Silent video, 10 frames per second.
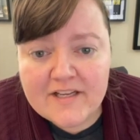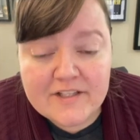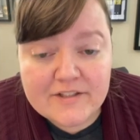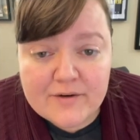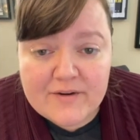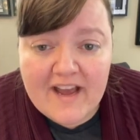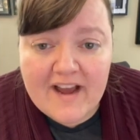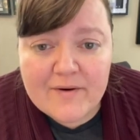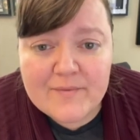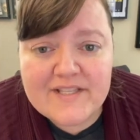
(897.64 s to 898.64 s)
So yeah,
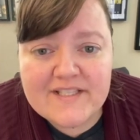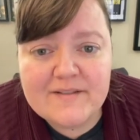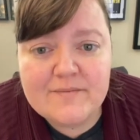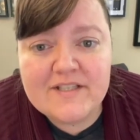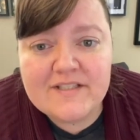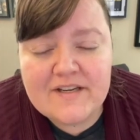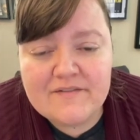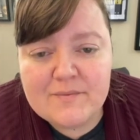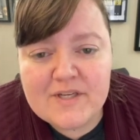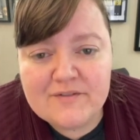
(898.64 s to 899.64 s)
I want this to be a
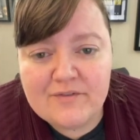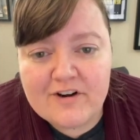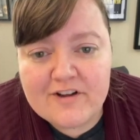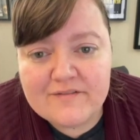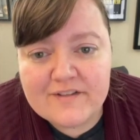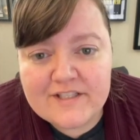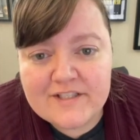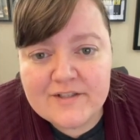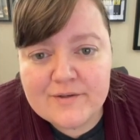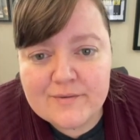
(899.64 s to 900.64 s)
safe space for all of us
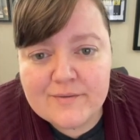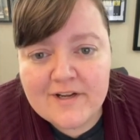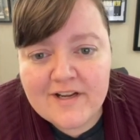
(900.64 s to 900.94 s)
to